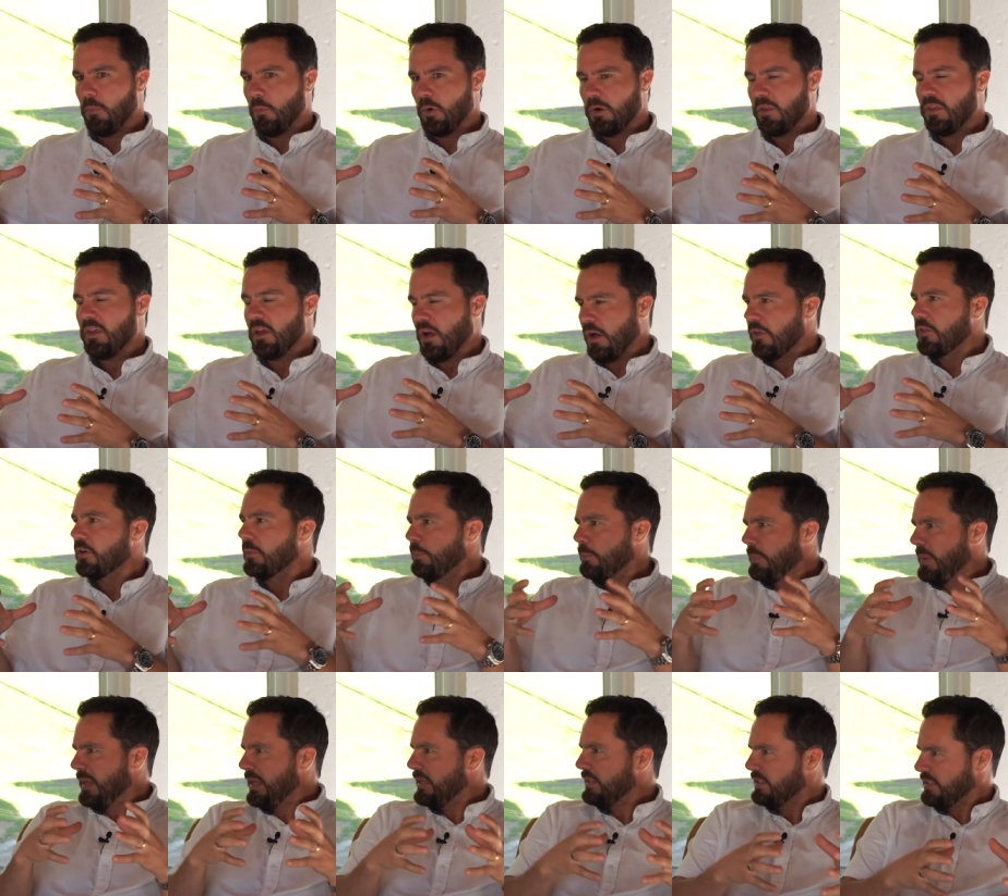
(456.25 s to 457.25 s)
One of the other
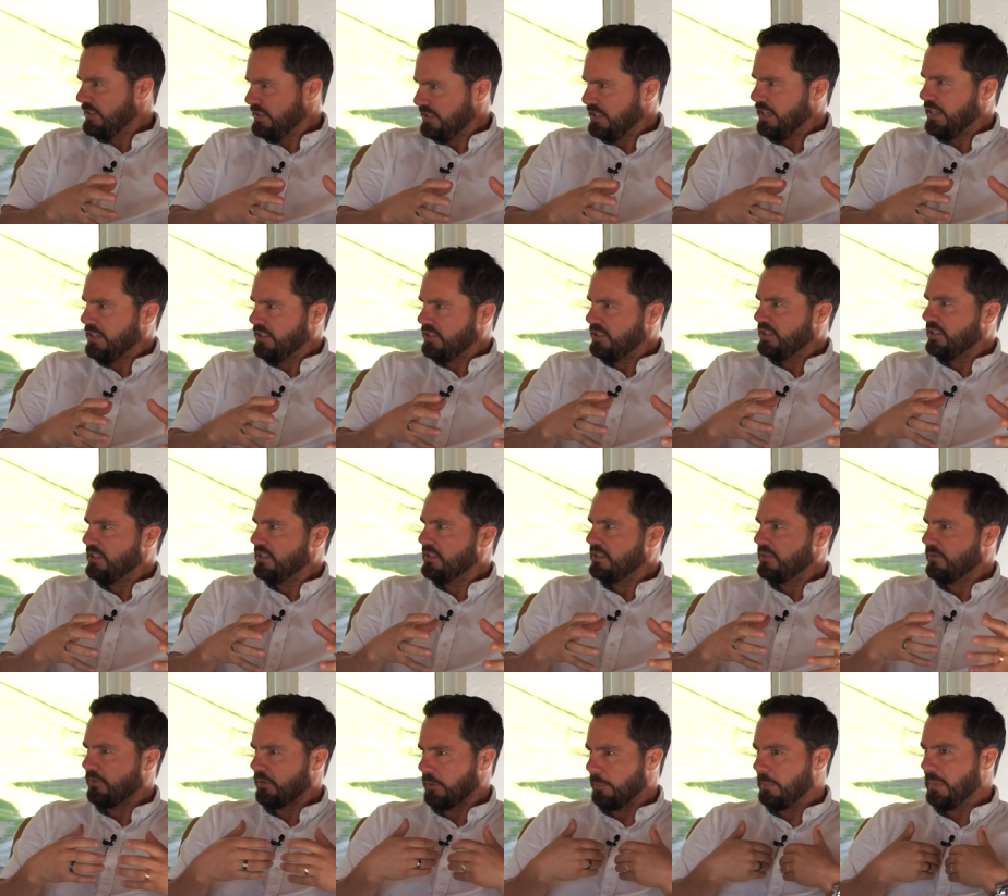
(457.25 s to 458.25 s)
big
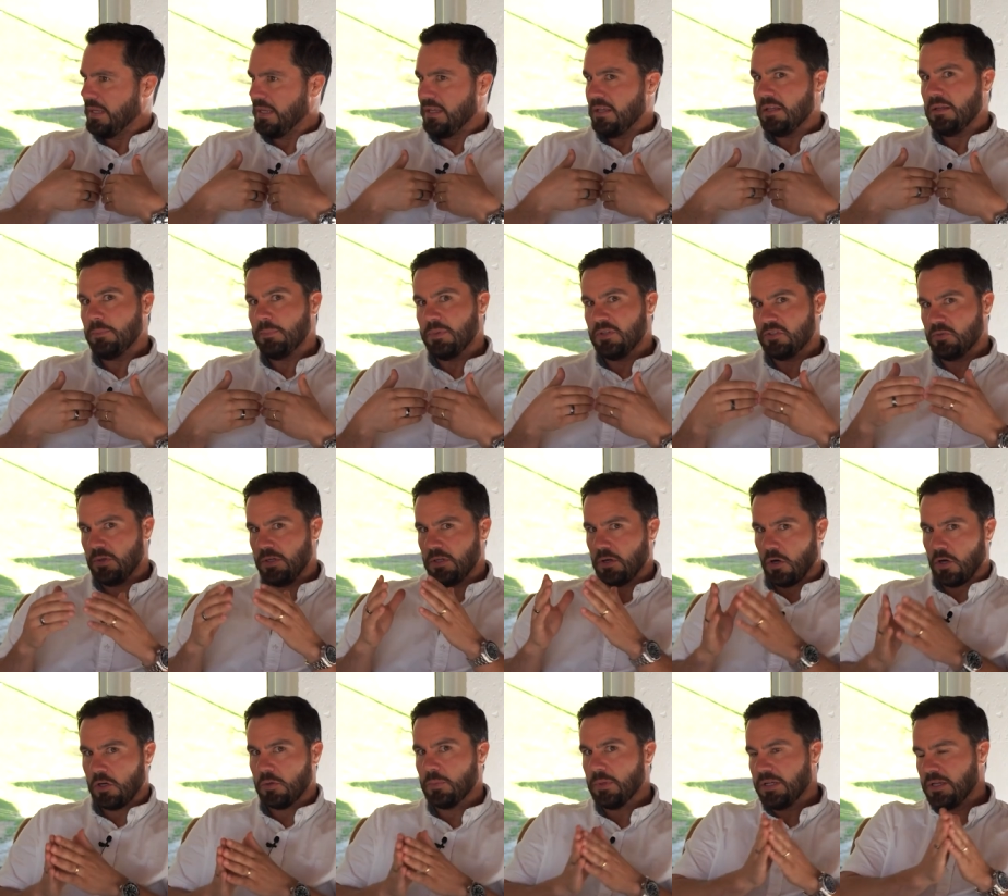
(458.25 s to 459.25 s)
distinctions for me between
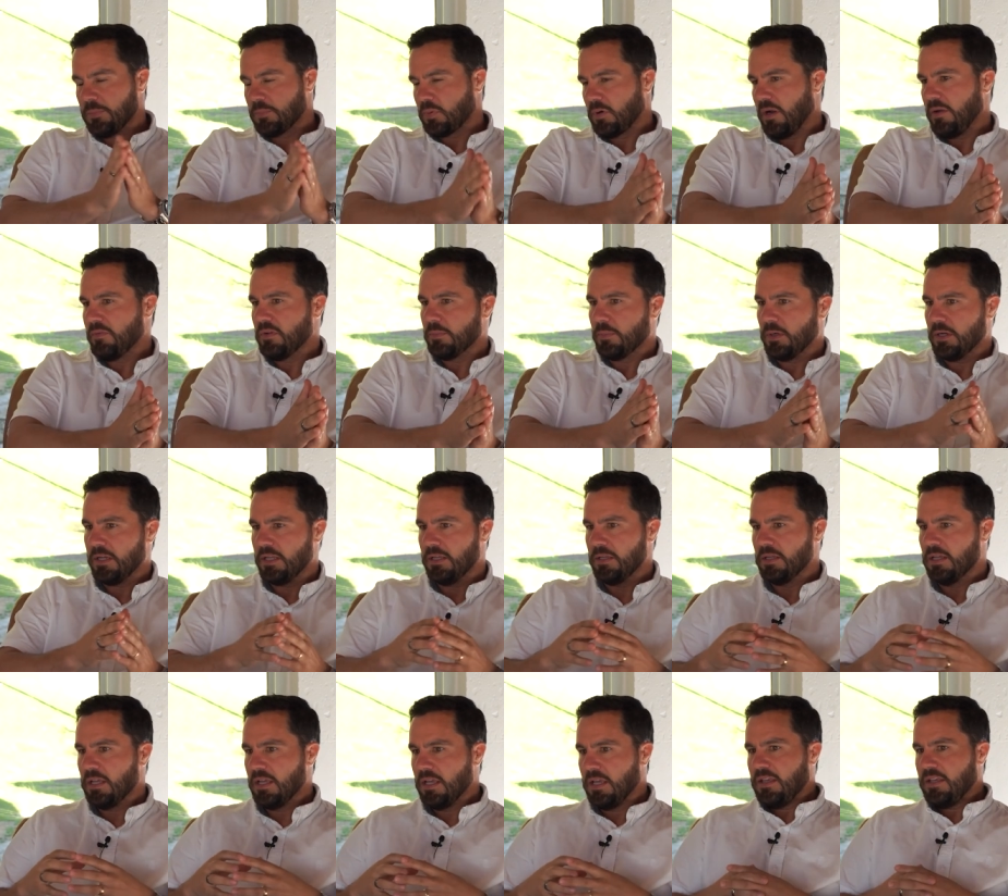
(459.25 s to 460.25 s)
hard money and private
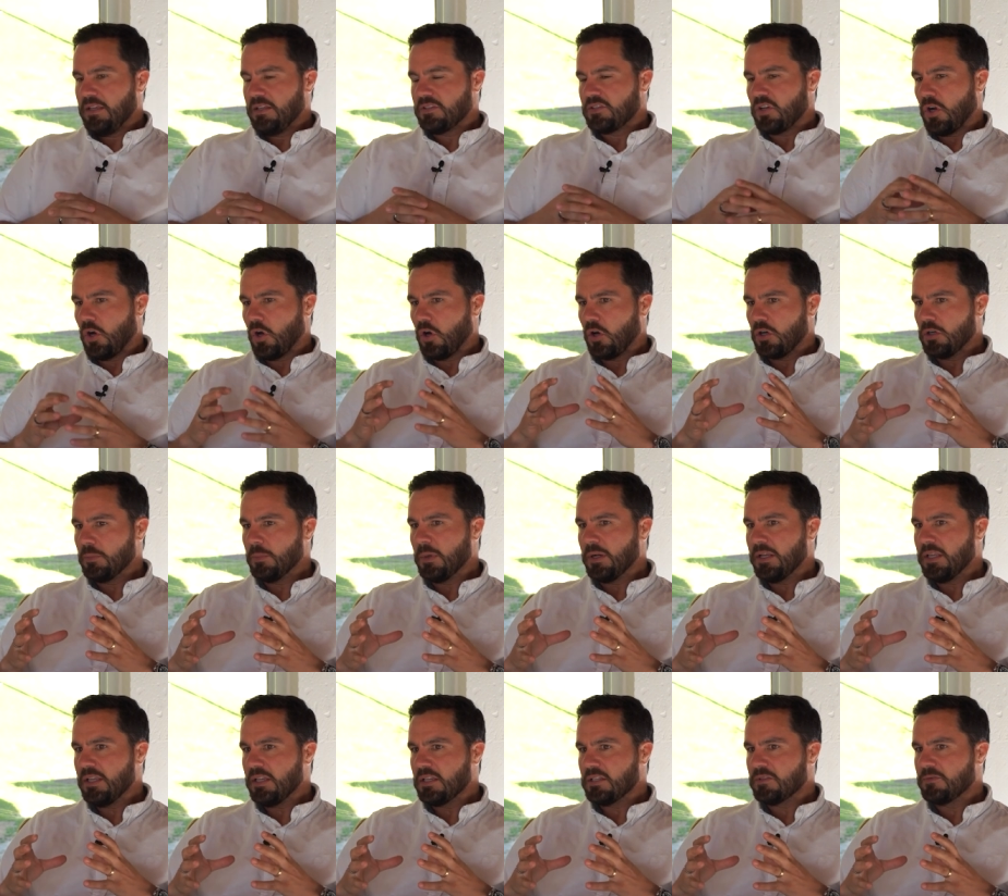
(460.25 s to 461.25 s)
money is hard
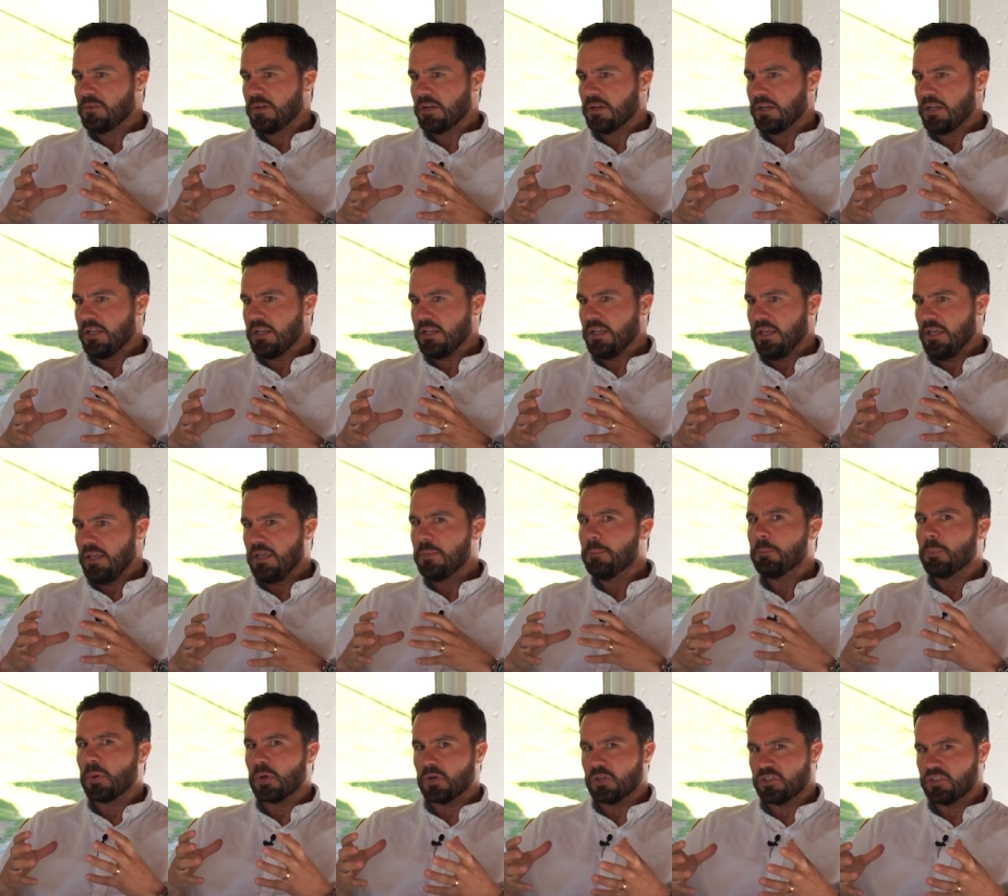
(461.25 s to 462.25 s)
money is very
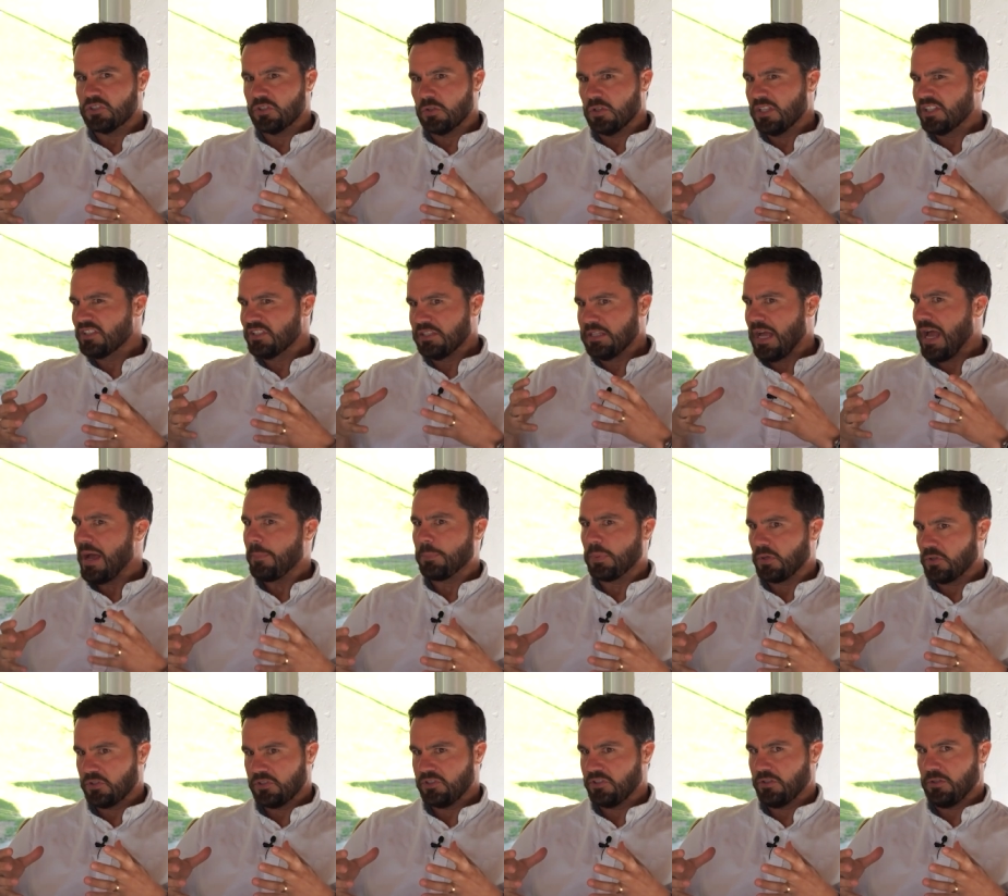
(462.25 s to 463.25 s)
impersonal. It's not
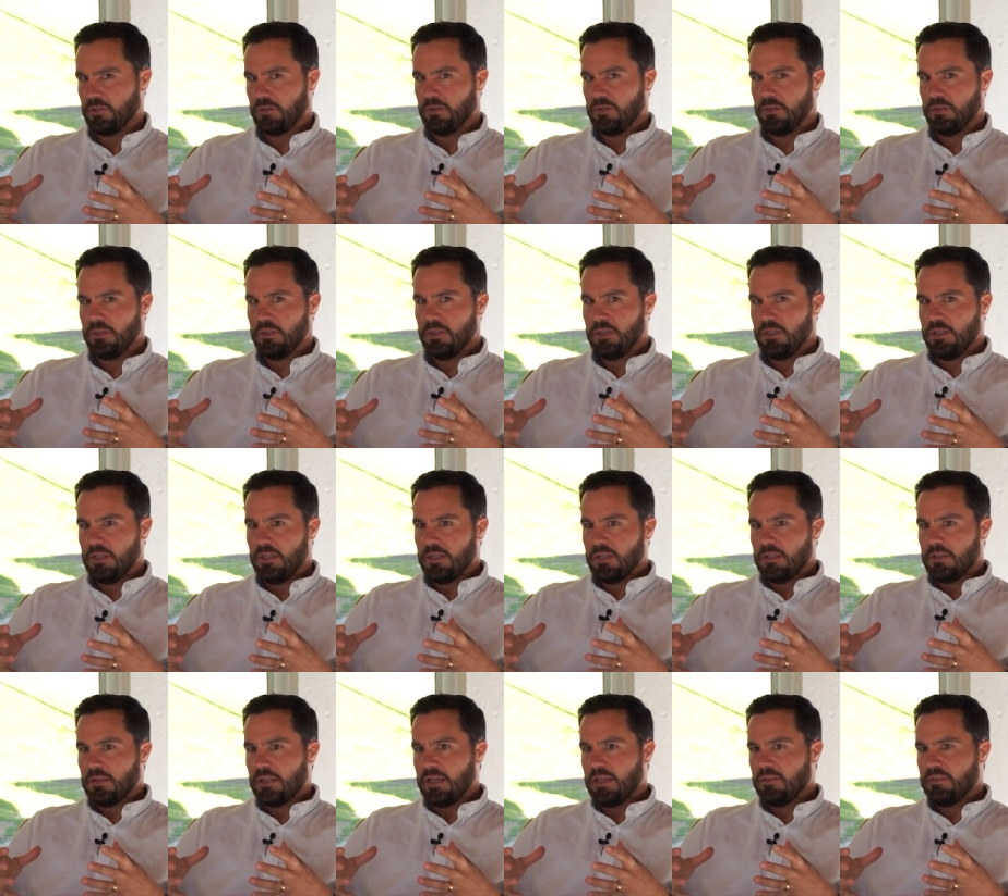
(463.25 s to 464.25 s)
personal. Yeah.
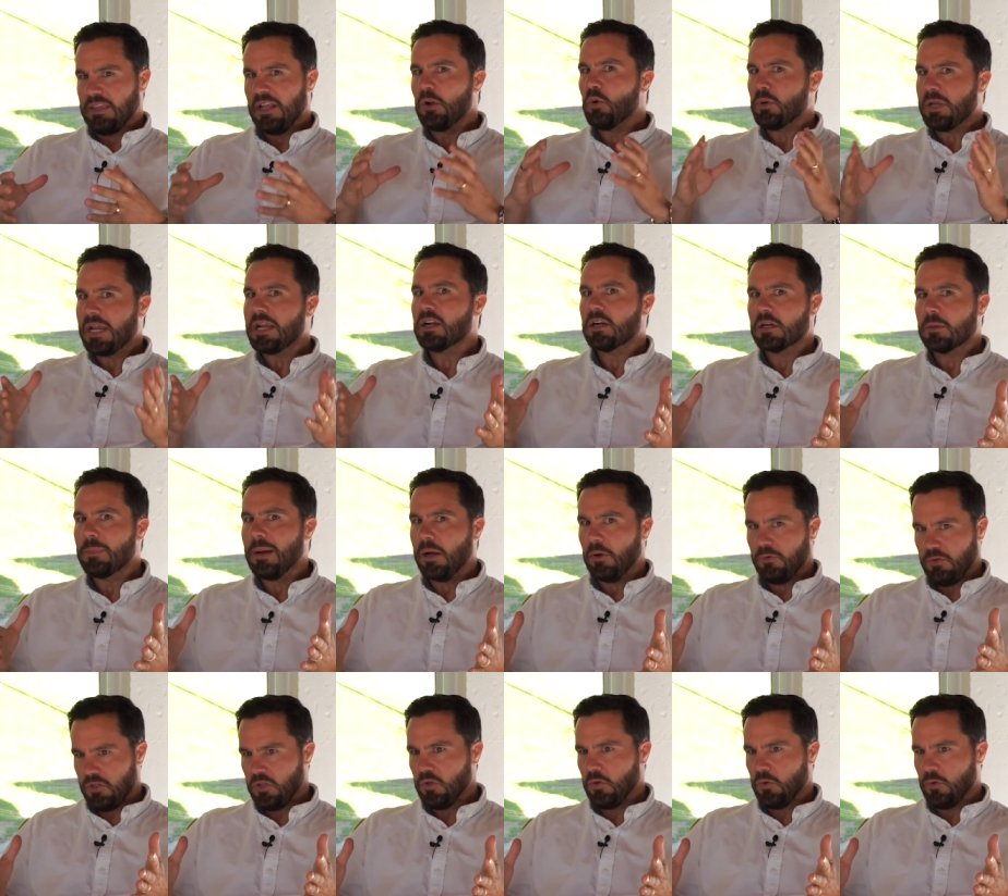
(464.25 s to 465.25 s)
Like they don't care
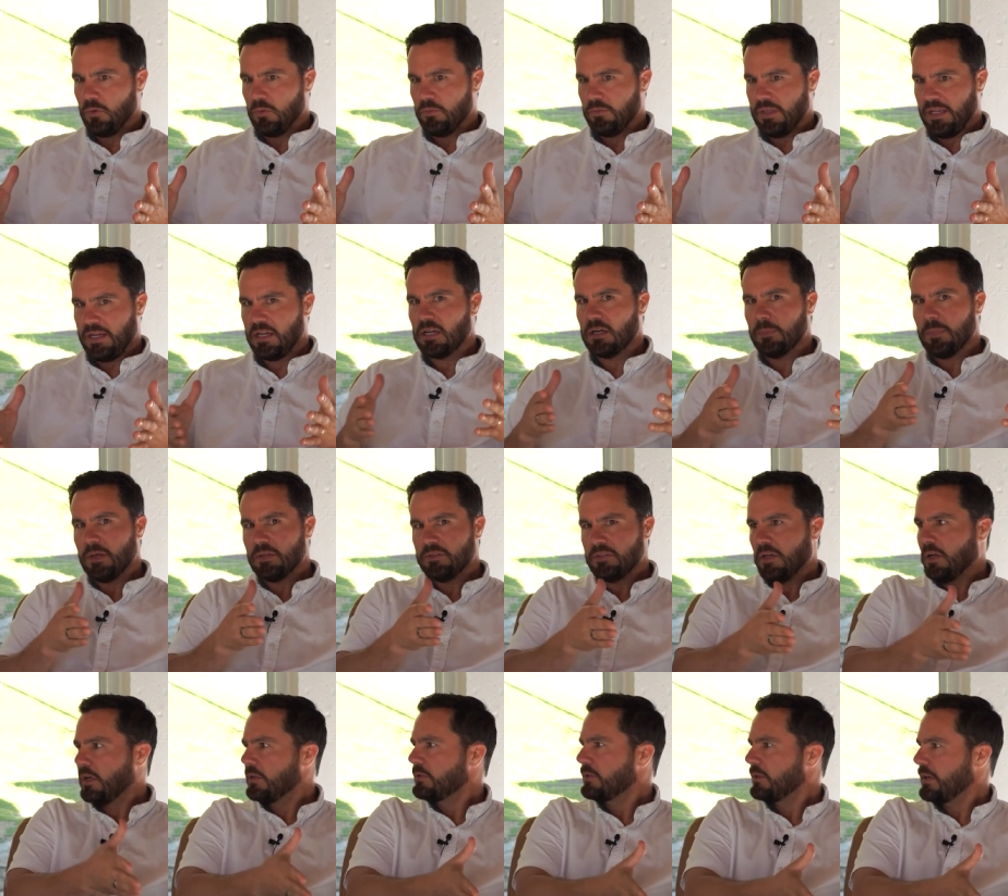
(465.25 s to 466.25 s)
about you. They care about
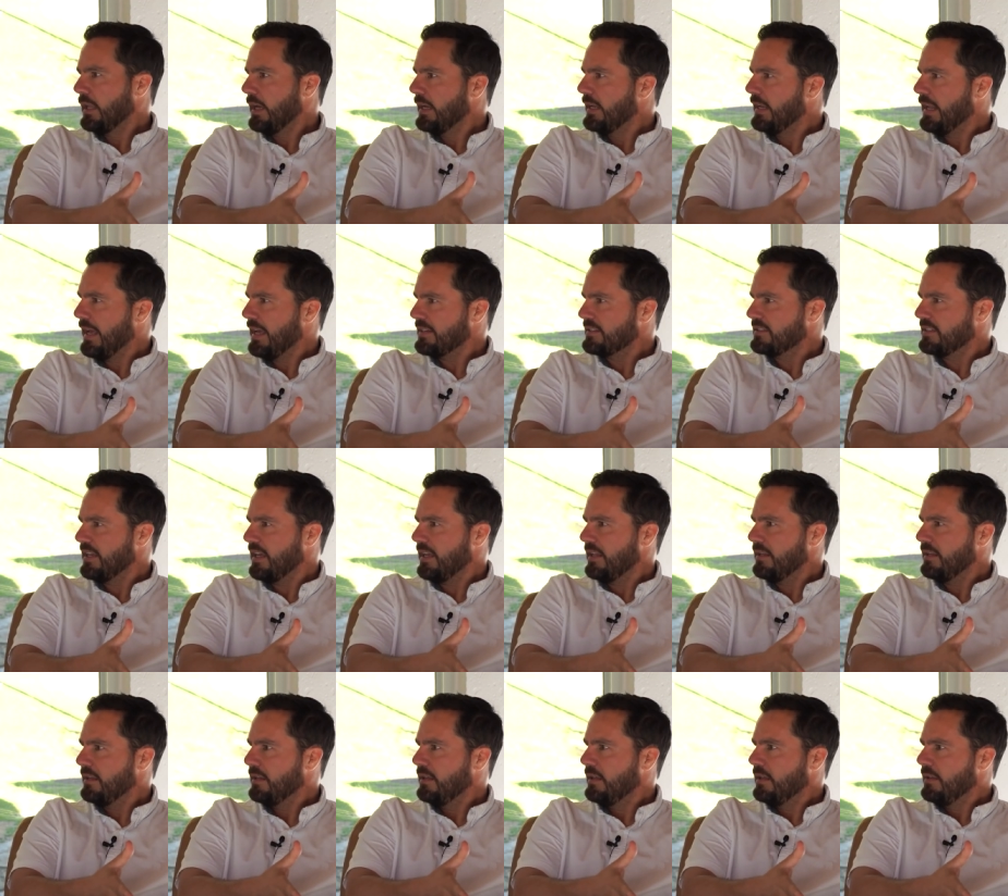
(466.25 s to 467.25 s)
the underlying
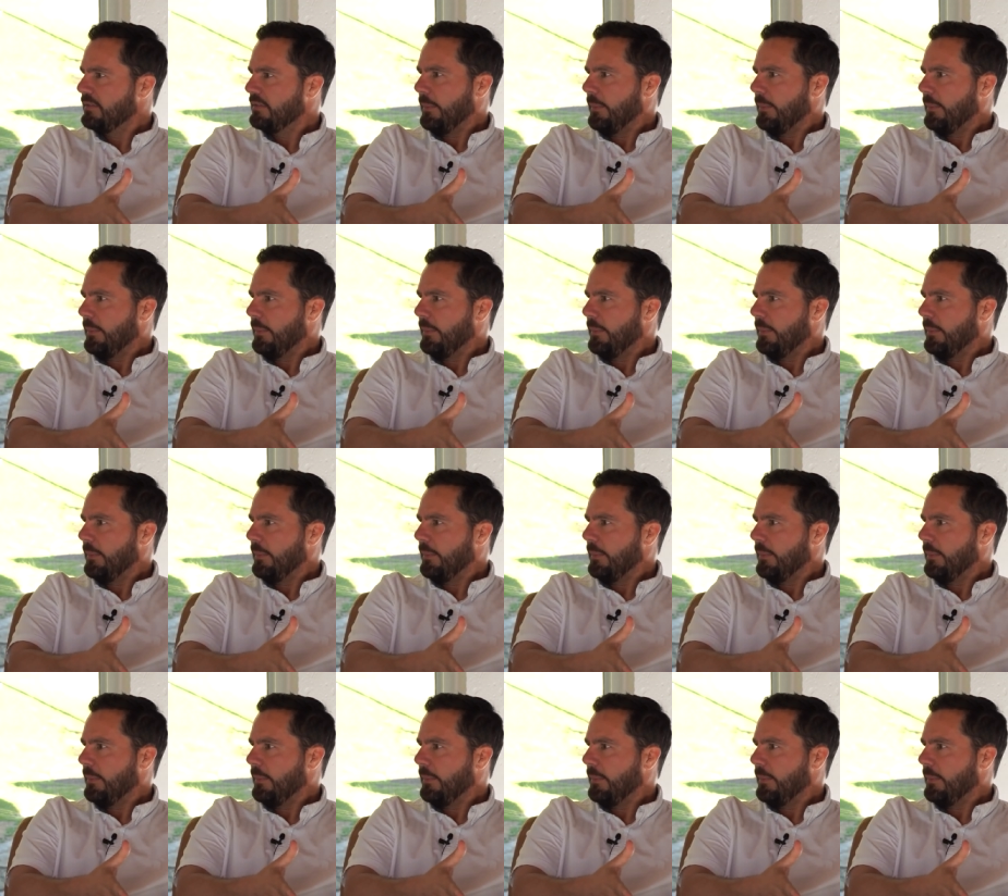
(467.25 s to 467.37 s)
asset. Right.